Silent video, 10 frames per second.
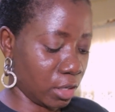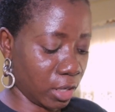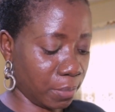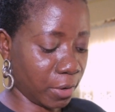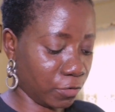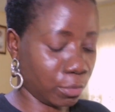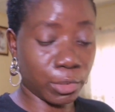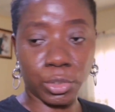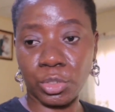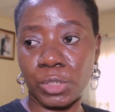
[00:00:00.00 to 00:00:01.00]
Came back from
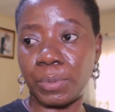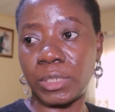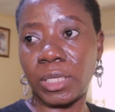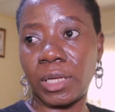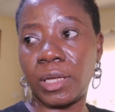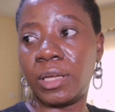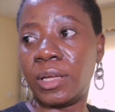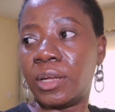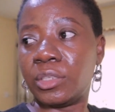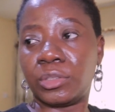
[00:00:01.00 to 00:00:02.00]
the hospital
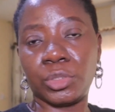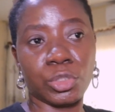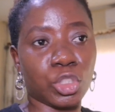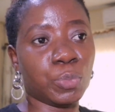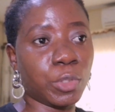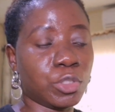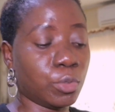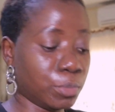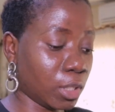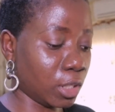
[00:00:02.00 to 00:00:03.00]
to just pick
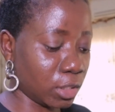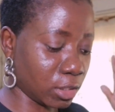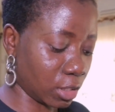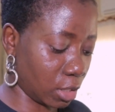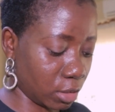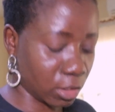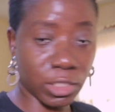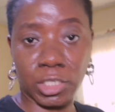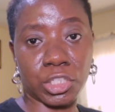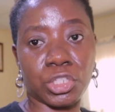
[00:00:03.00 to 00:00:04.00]
some things and
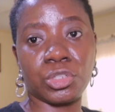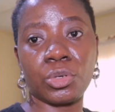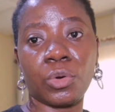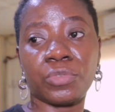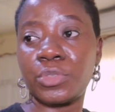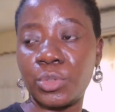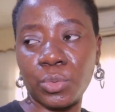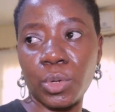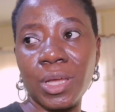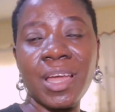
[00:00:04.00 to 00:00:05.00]
dash off to
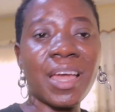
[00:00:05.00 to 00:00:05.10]
work